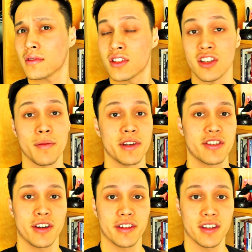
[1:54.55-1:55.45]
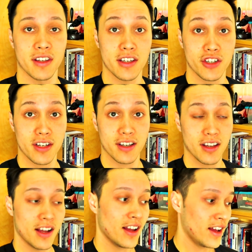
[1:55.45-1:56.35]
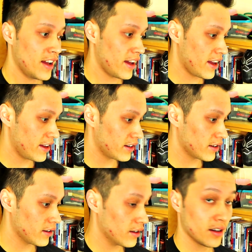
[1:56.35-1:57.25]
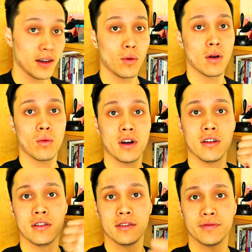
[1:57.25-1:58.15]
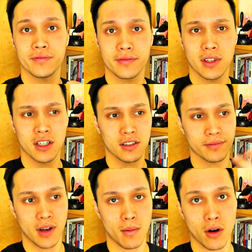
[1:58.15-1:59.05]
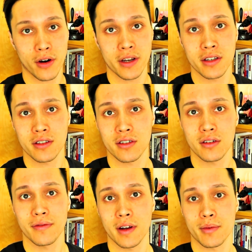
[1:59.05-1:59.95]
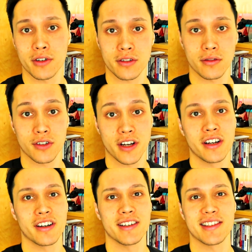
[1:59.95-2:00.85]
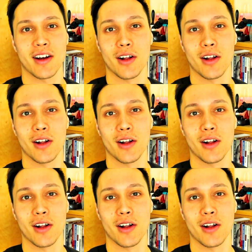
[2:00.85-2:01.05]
Summit Strength and Conditioning, and uh, it went well. Um, I'm already a certified personal trainer, as